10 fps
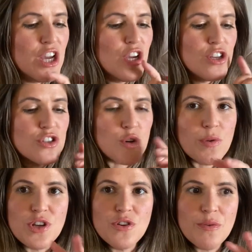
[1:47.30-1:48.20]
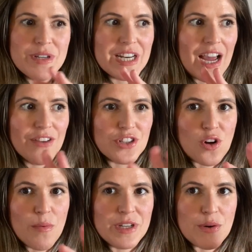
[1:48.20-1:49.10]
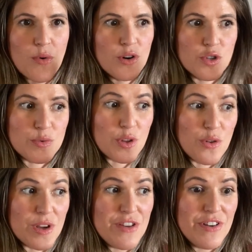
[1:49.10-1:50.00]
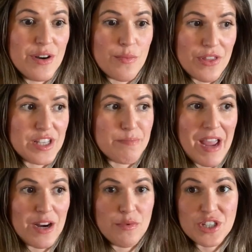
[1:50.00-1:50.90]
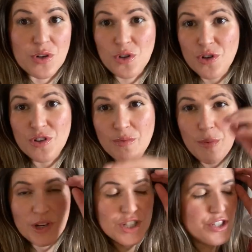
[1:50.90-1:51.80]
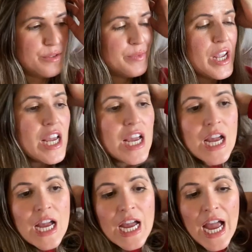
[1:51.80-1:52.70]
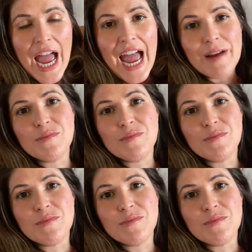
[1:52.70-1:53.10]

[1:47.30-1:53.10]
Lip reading: So we knew that we didn't have to accommodate wardrobes, although even with this bed we still could if we wanted to.